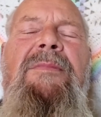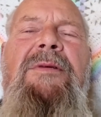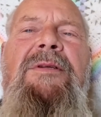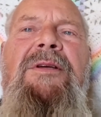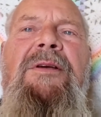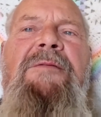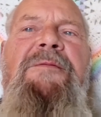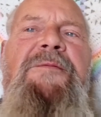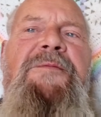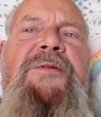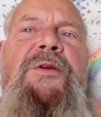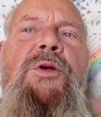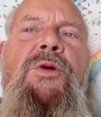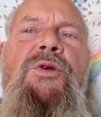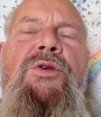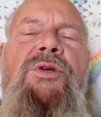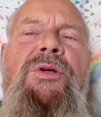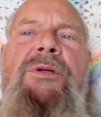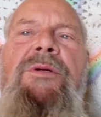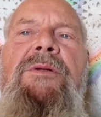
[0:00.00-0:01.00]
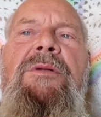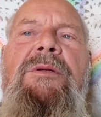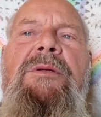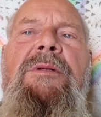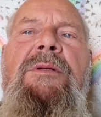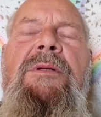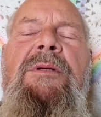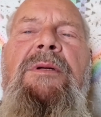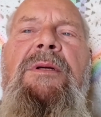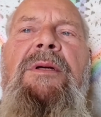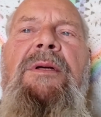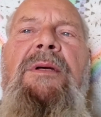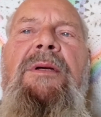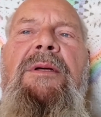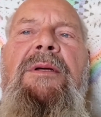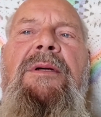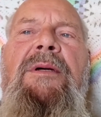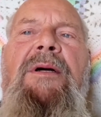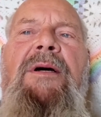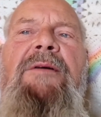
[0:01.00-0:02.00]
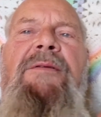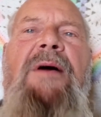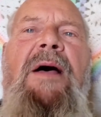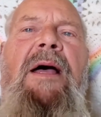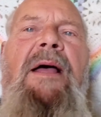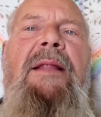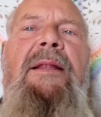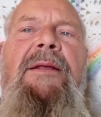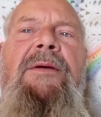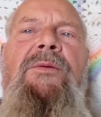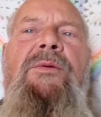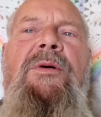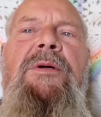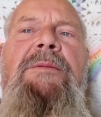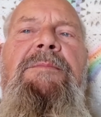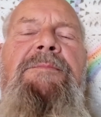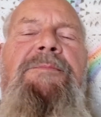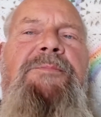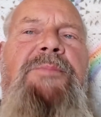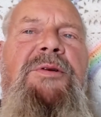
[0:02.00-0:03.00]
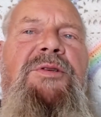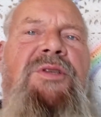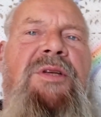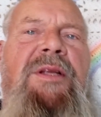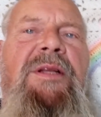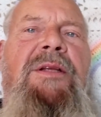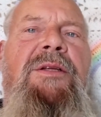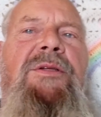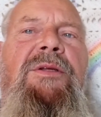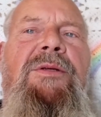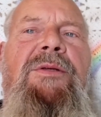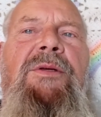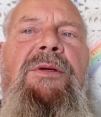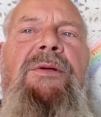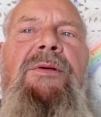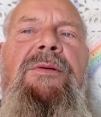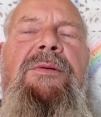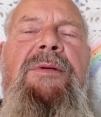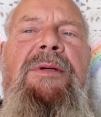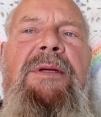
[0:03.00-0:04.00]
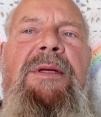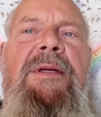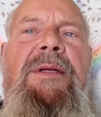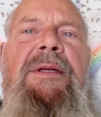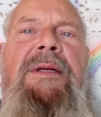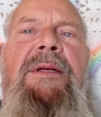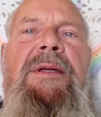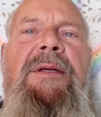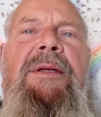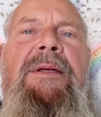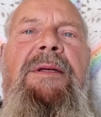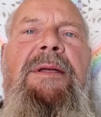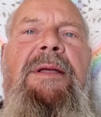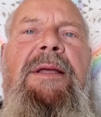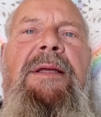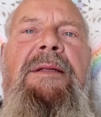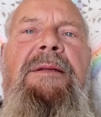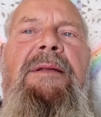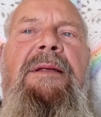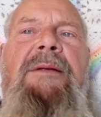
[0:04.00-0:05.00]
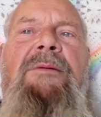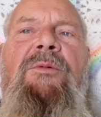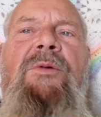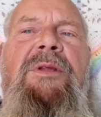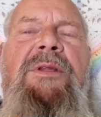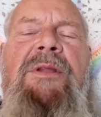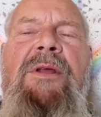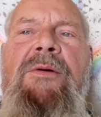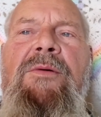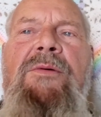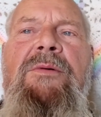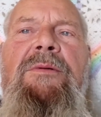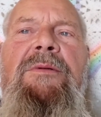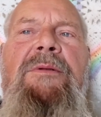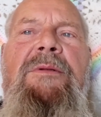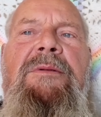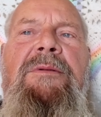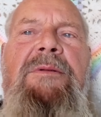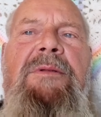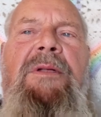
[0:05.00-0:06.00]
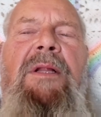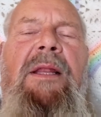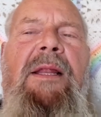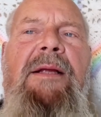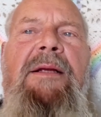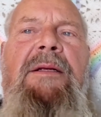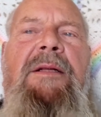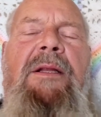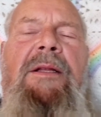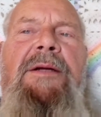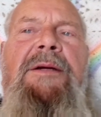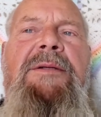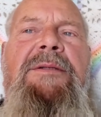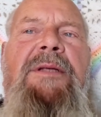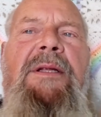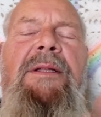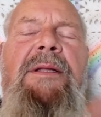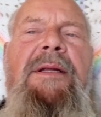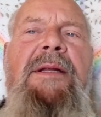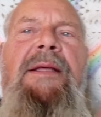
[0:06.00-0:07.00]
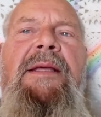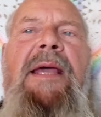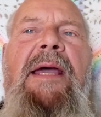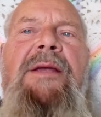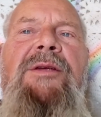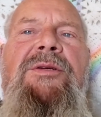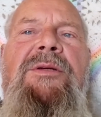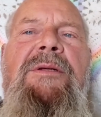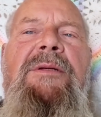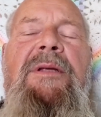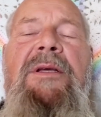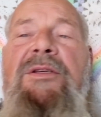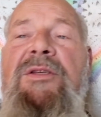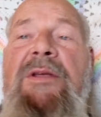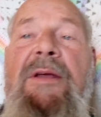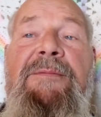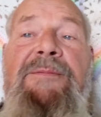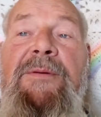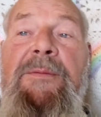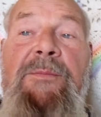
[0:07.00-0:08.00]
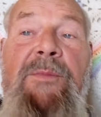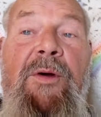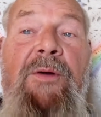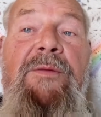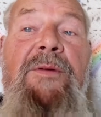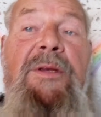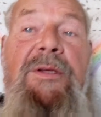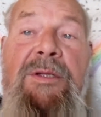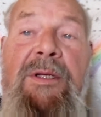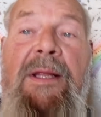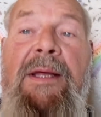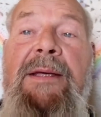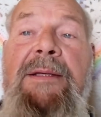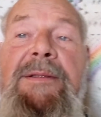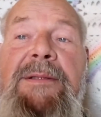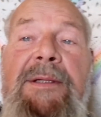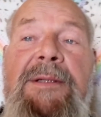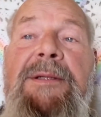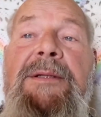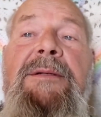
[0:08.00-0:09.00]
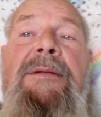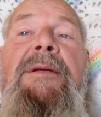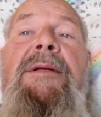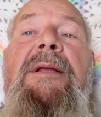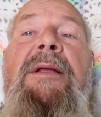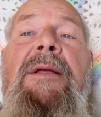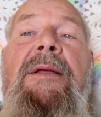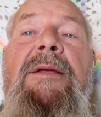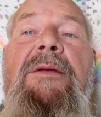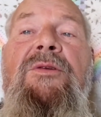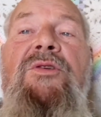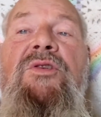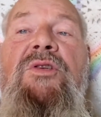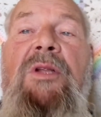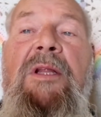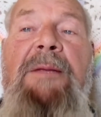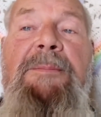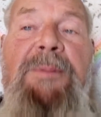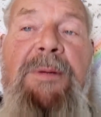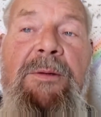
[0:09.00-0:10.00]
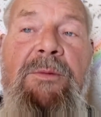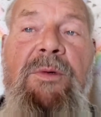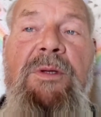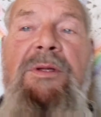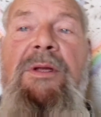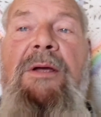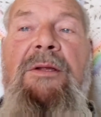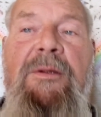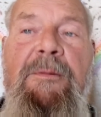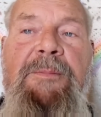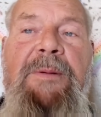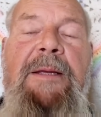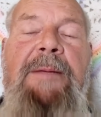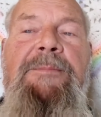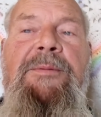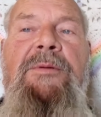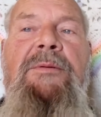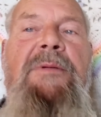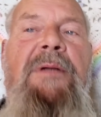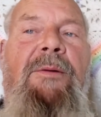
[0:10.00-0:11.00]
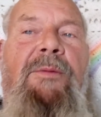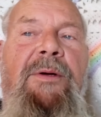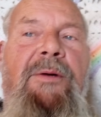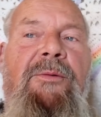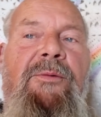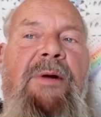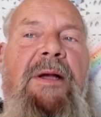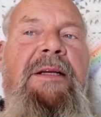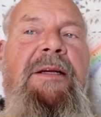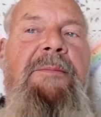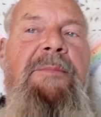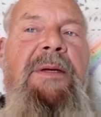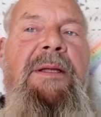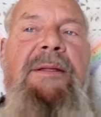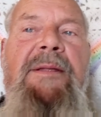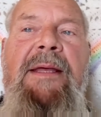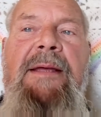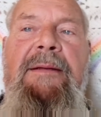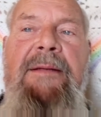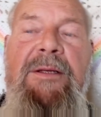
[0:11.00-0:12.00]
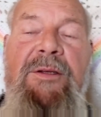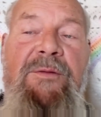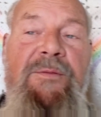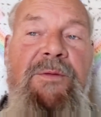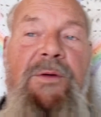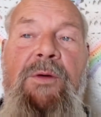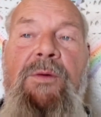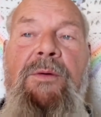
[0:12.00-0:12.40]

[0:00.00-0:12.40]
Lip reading: confusion of Hollywood presented to you, and with no clear delineation except for movies like Sleeping with Other People. I want to recommend that as